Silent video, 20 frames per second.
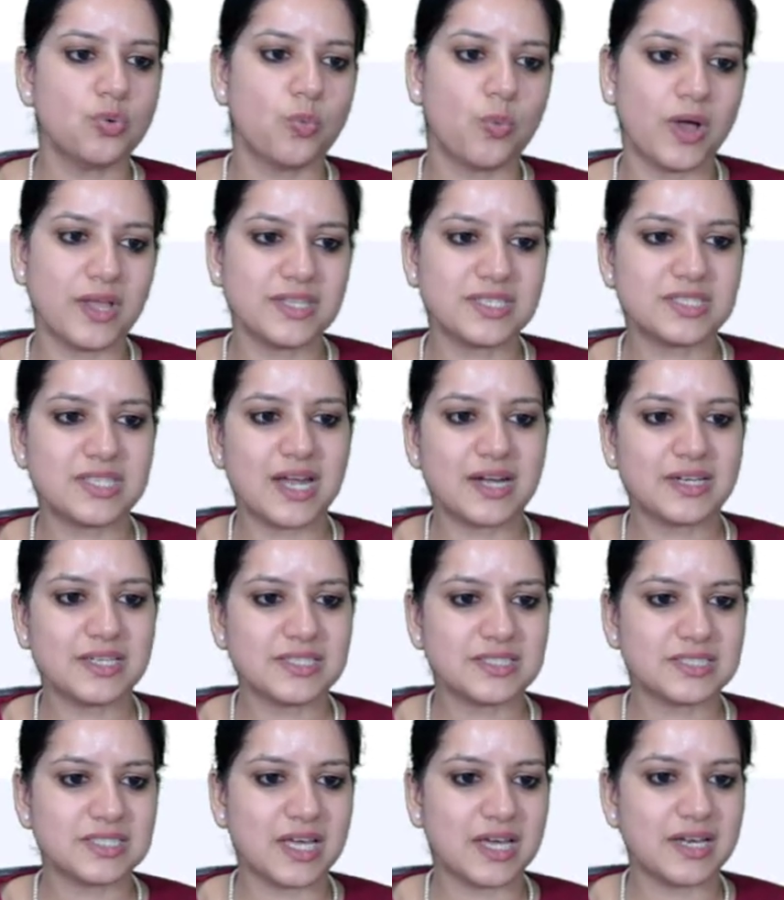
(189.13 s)
once that
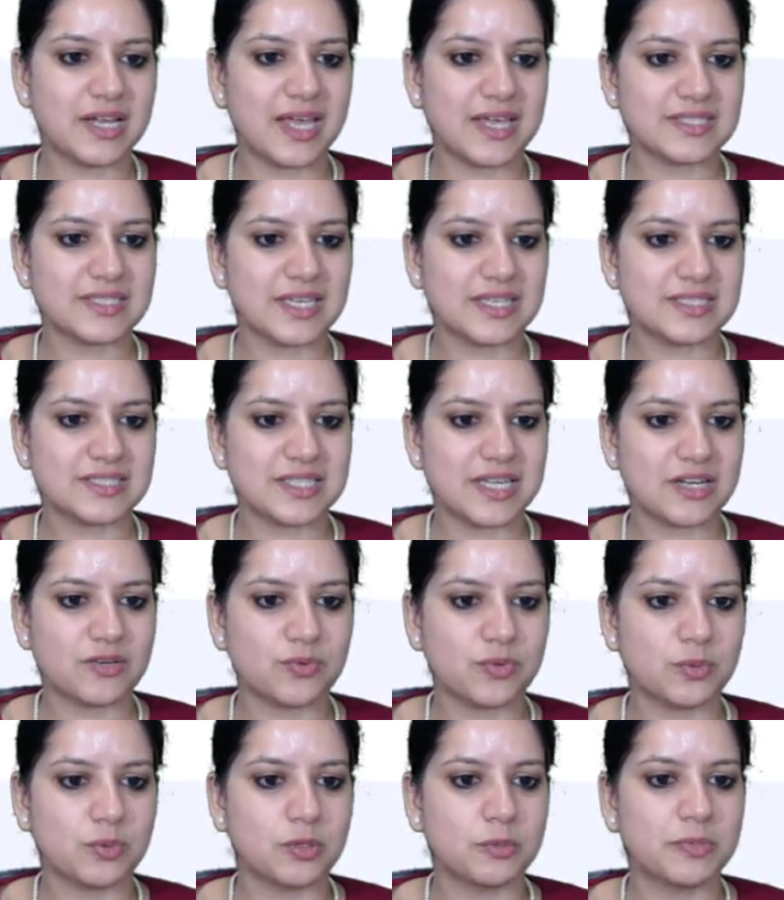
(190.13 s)
is done, as I said,
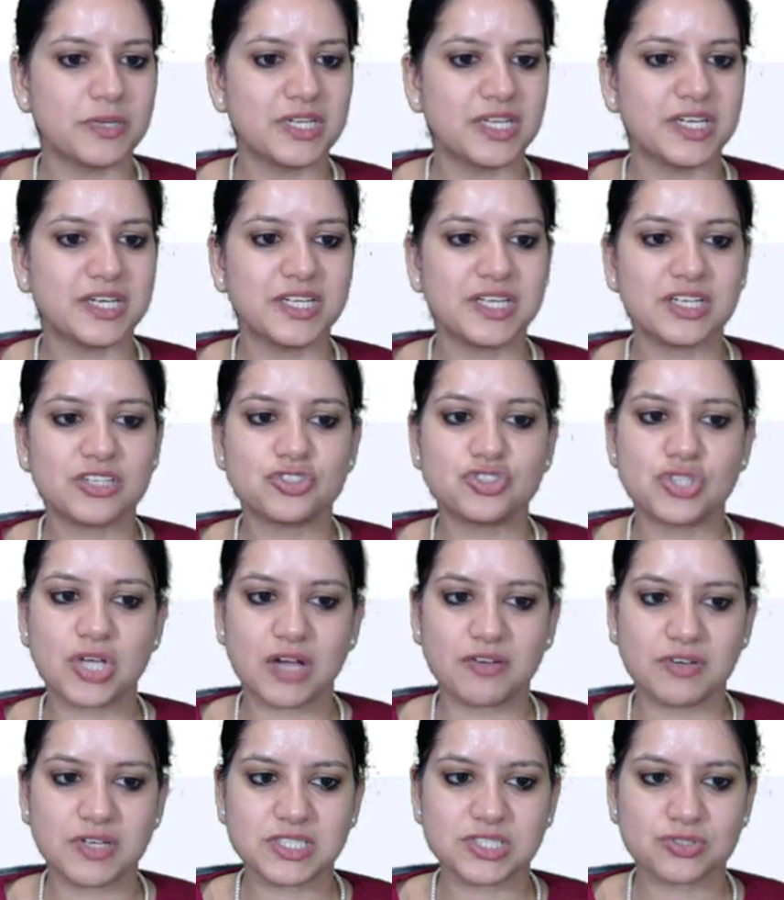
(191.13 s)
we will be needing a
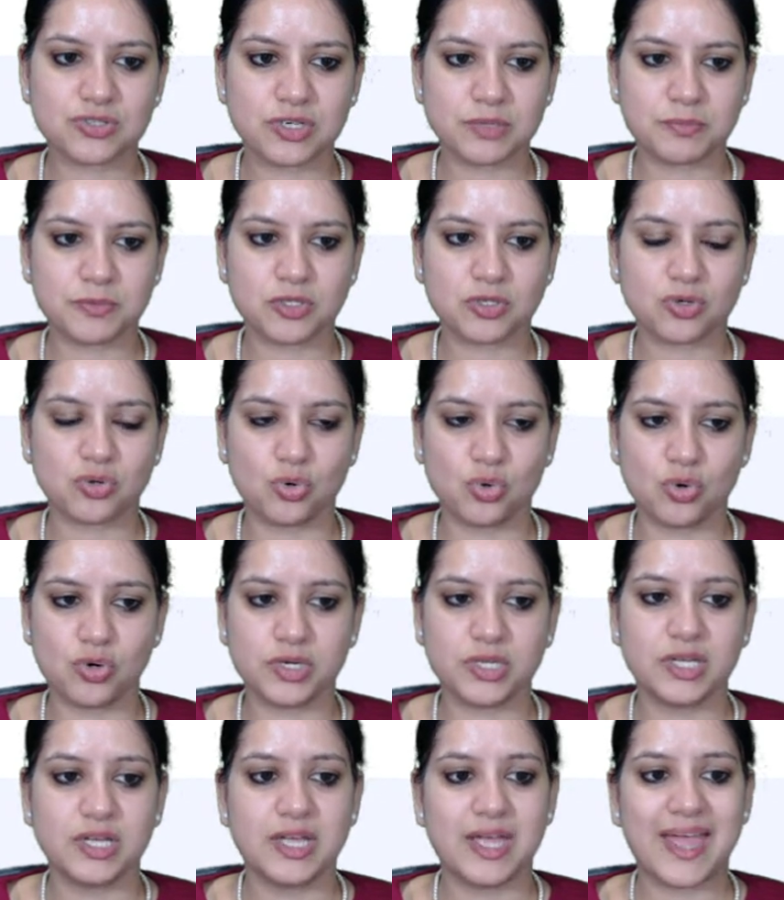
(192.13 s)
JavaScript
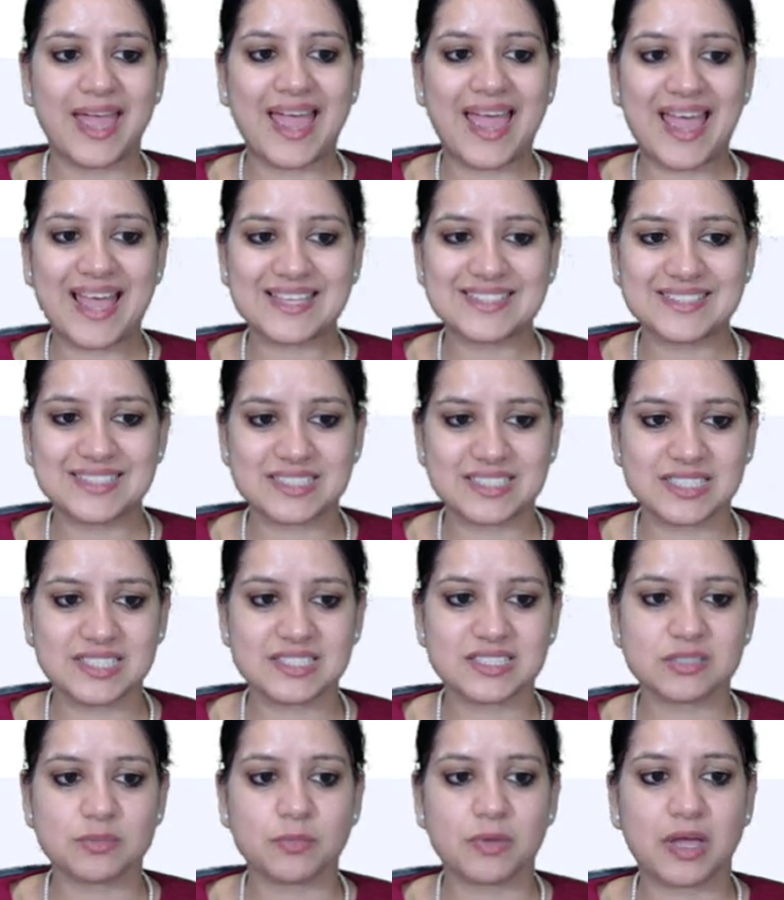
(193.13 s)
code as it
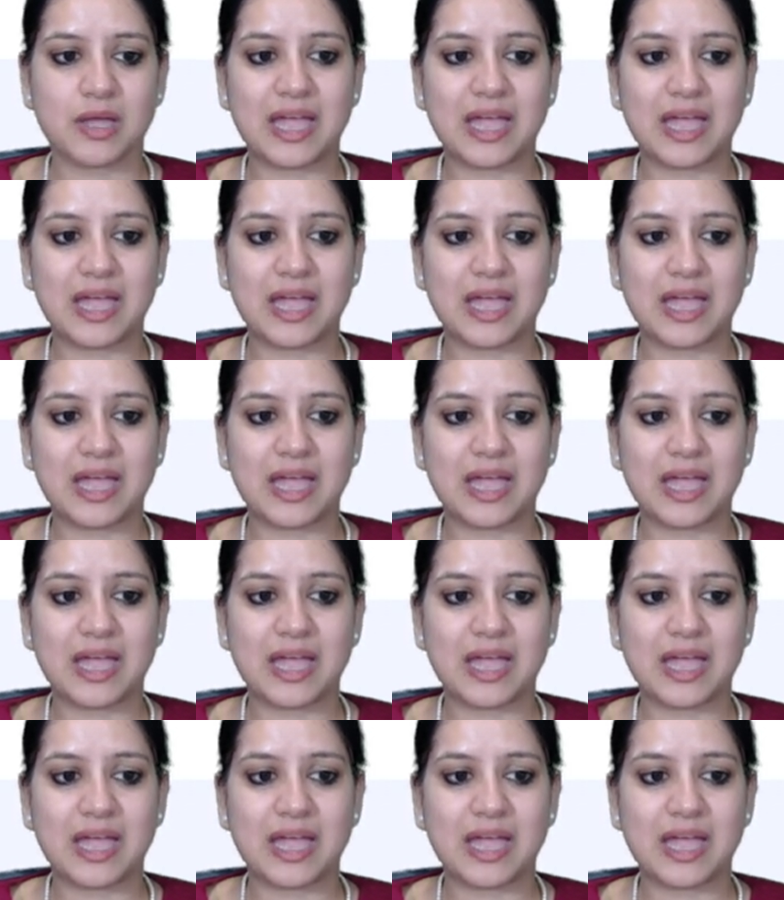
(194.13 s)
is,